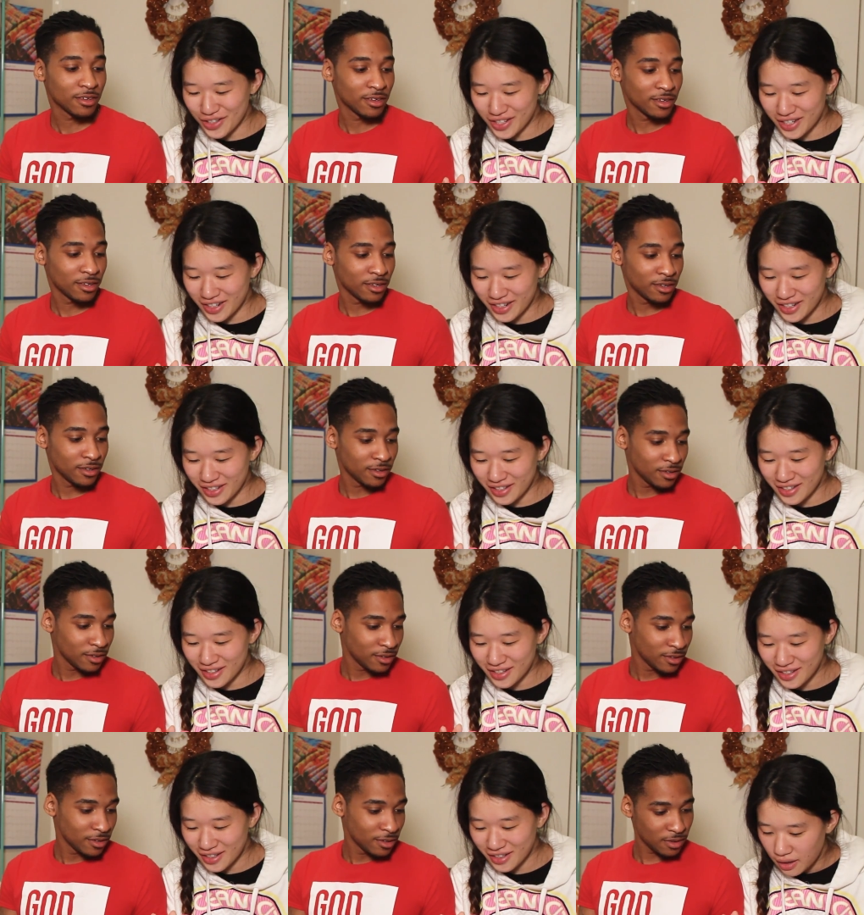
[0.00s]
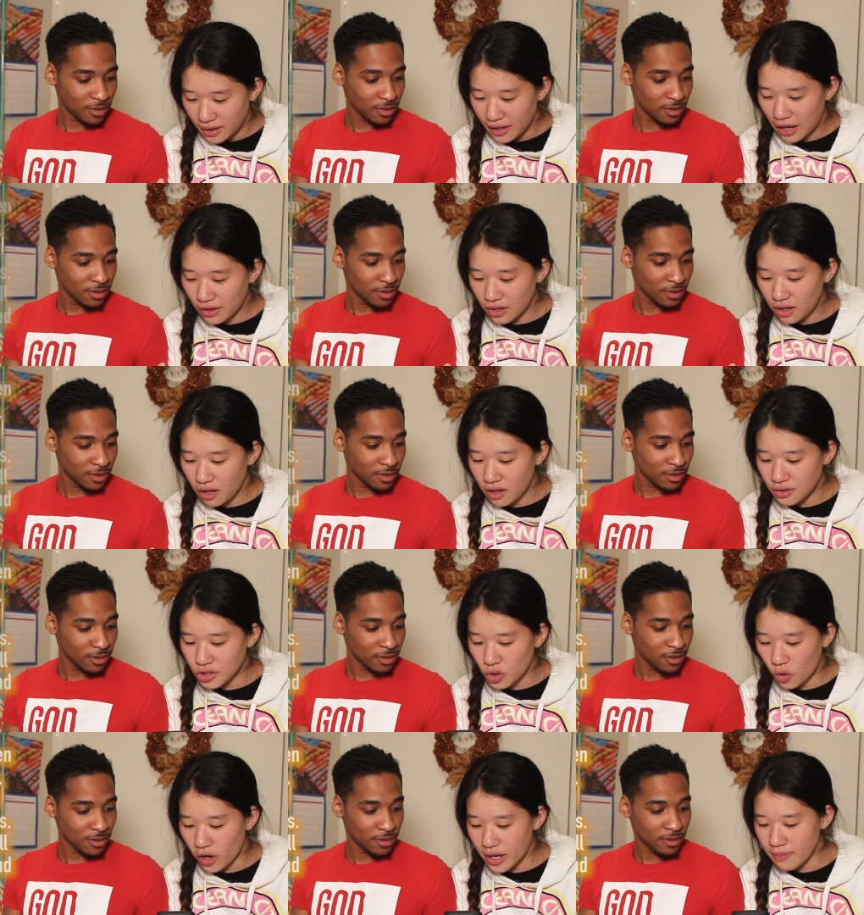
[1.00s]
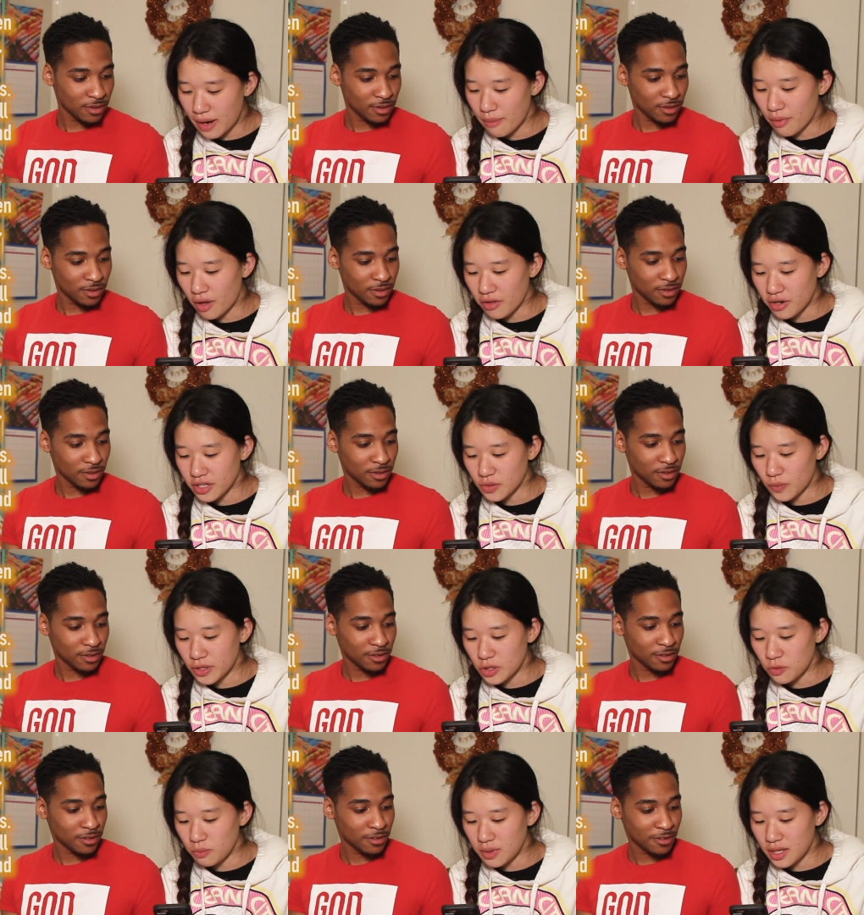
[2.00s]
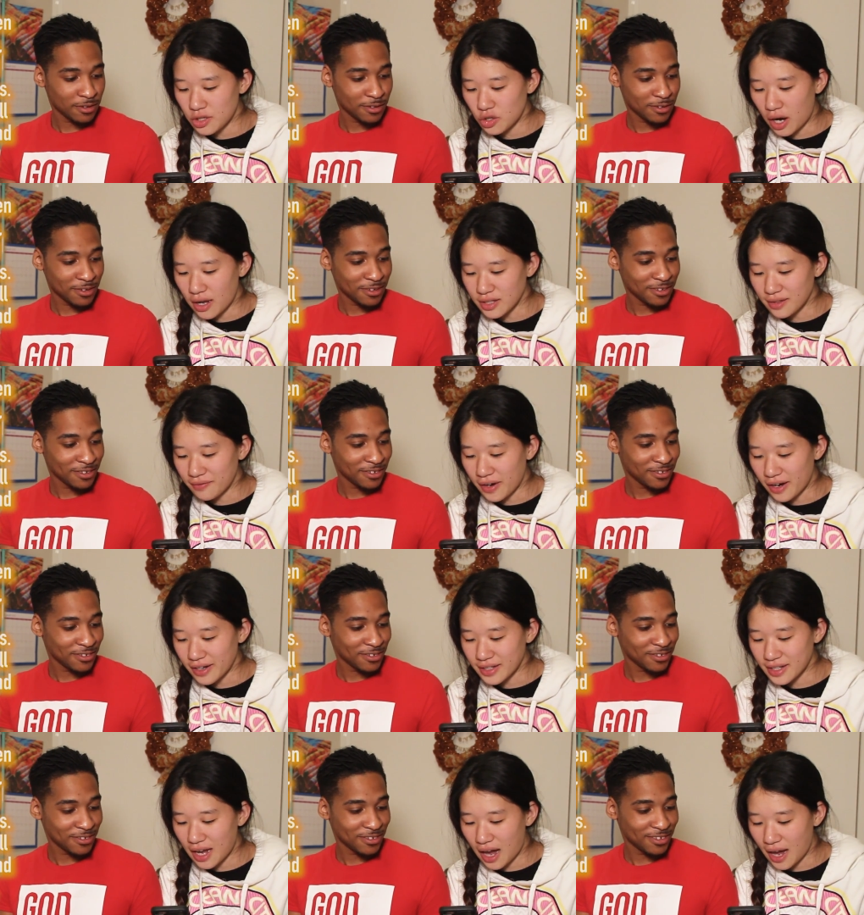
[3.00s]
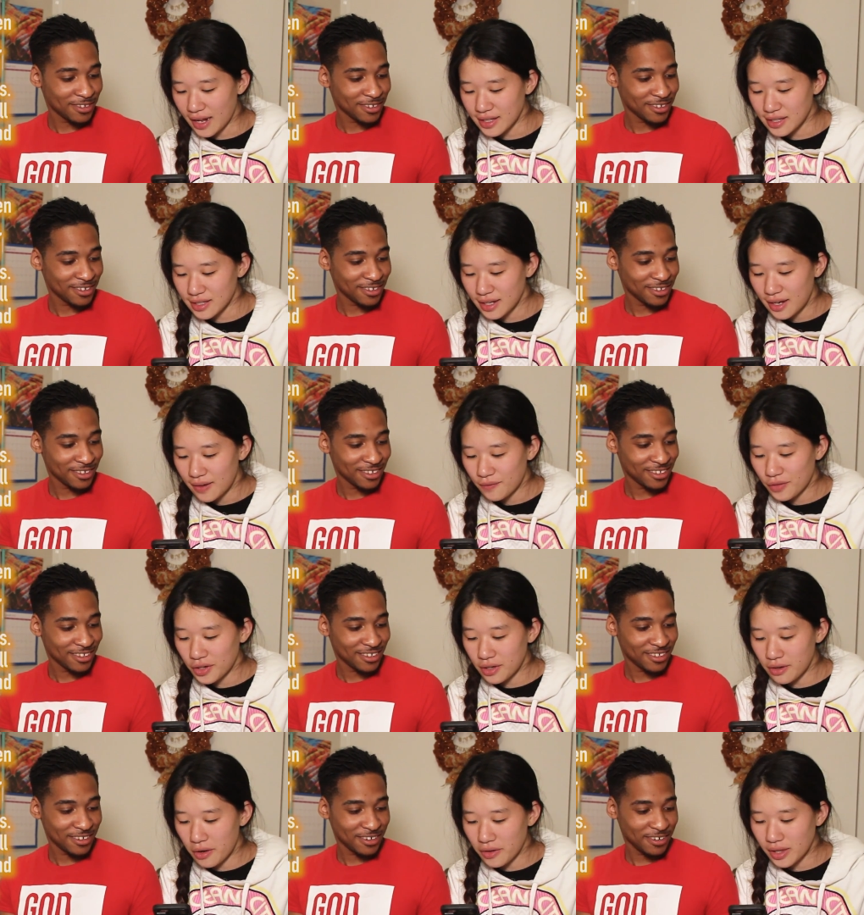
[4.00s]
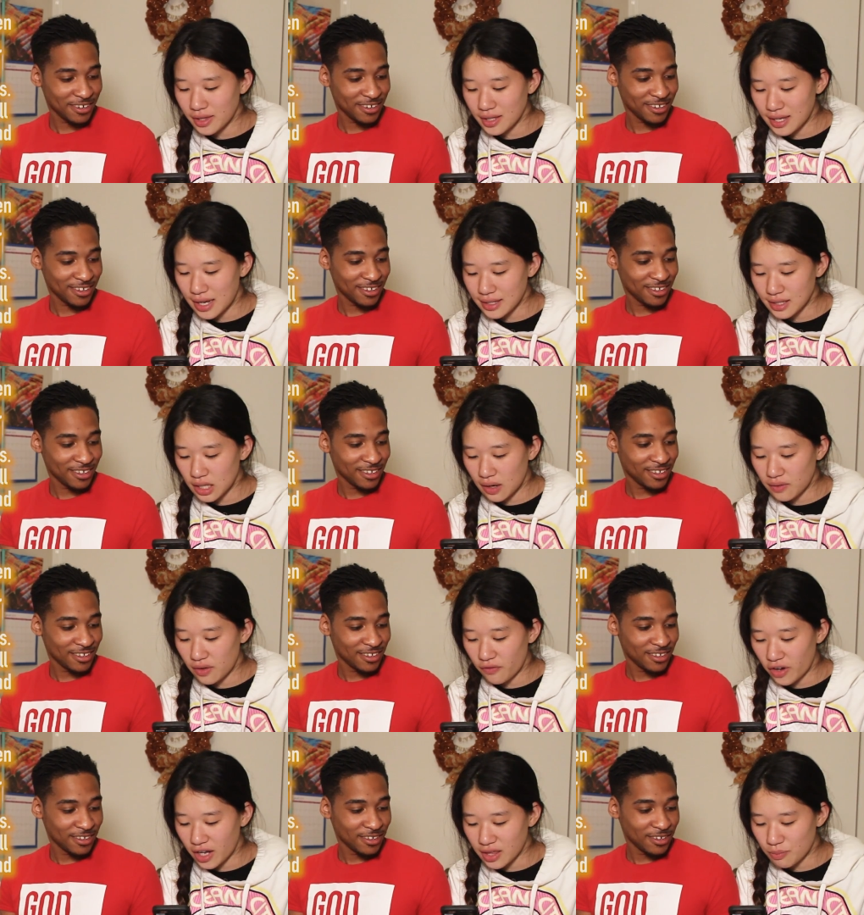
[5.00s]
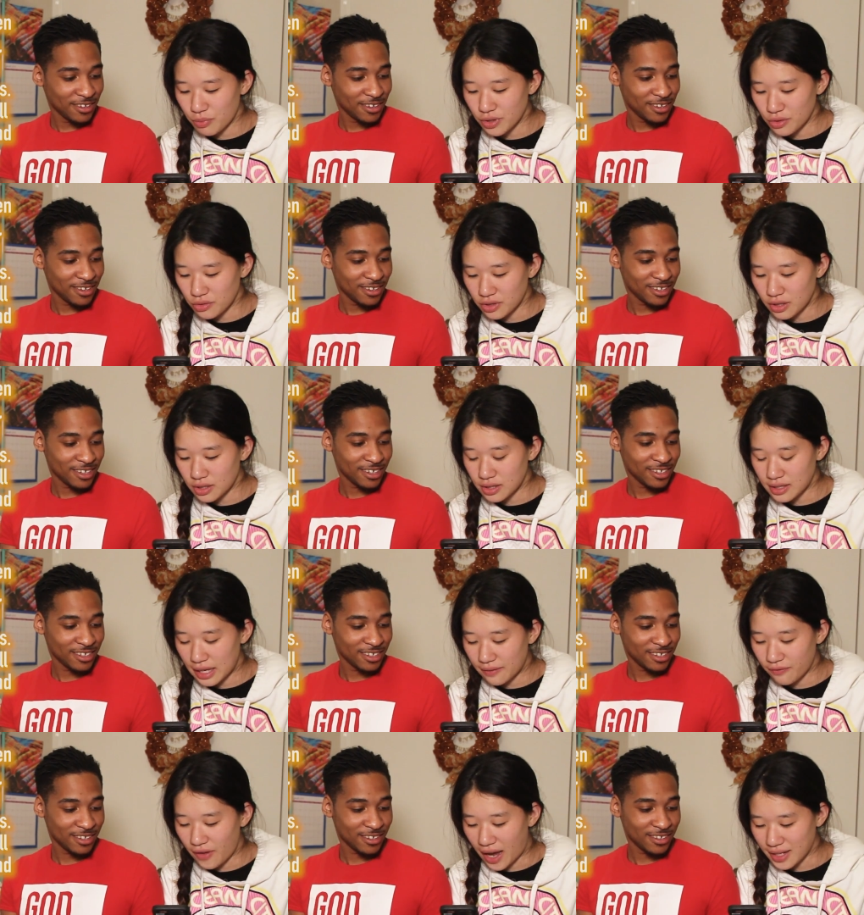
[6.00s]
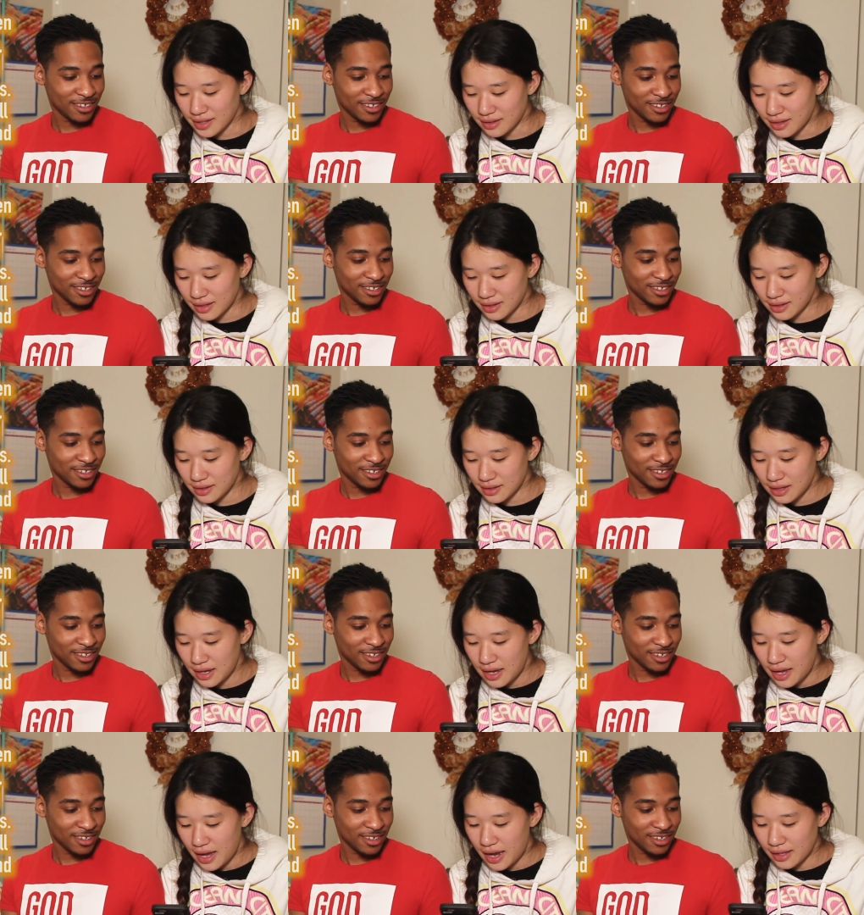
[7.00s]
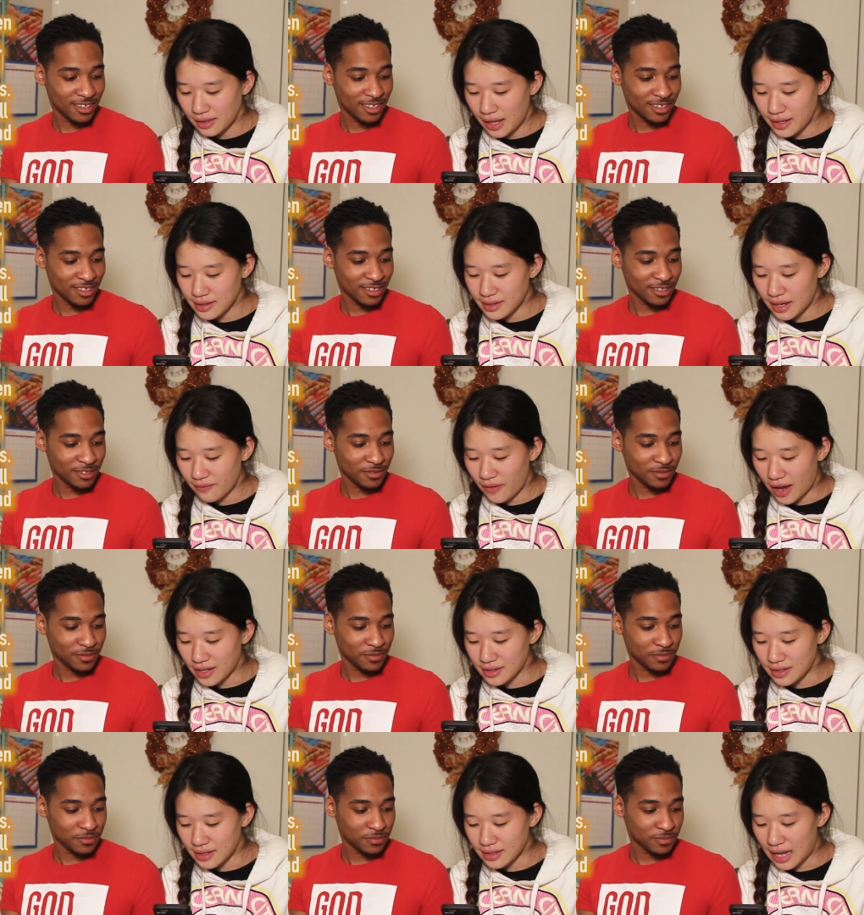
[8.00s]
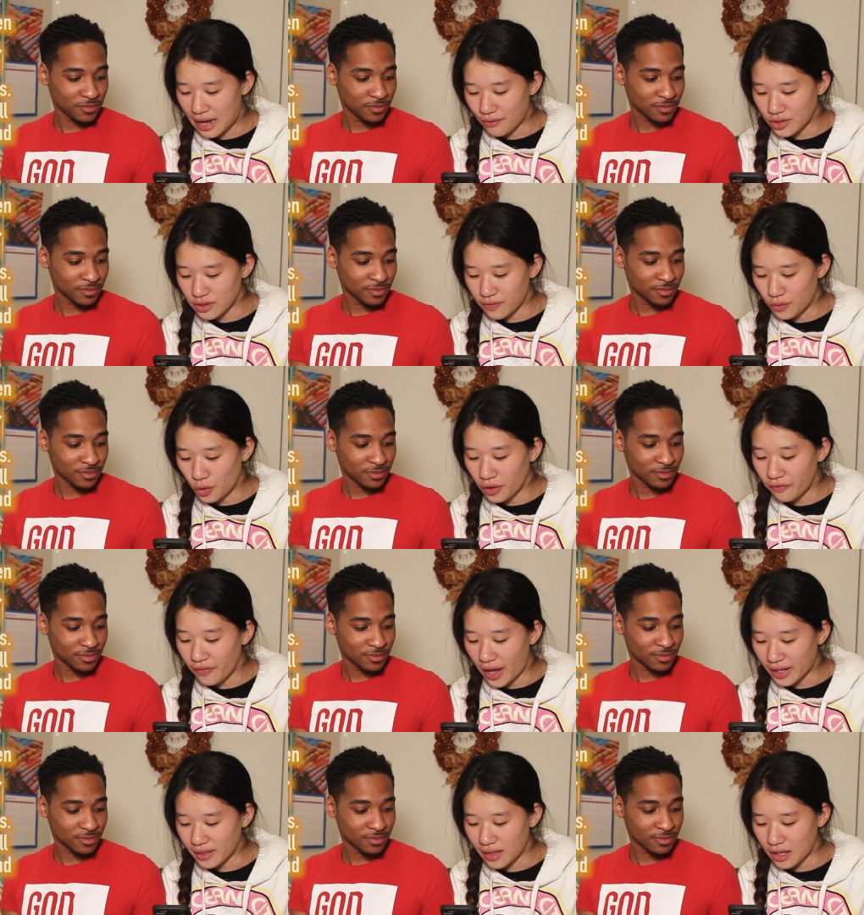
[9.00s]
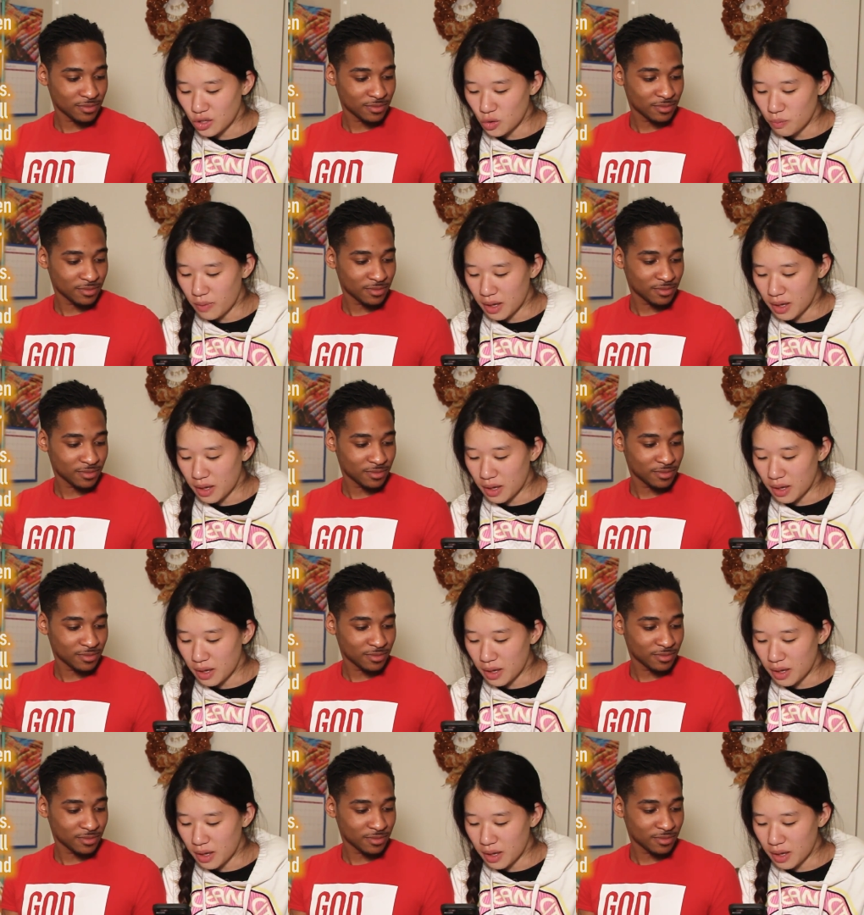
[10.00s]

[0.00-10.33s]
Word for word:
Speaker 1: you serious? Count it all joy, my brothers, when you meet trials of various kinds, for you know that the testing of your faith produces steadfastness. And let steadfastness have its full effect, that you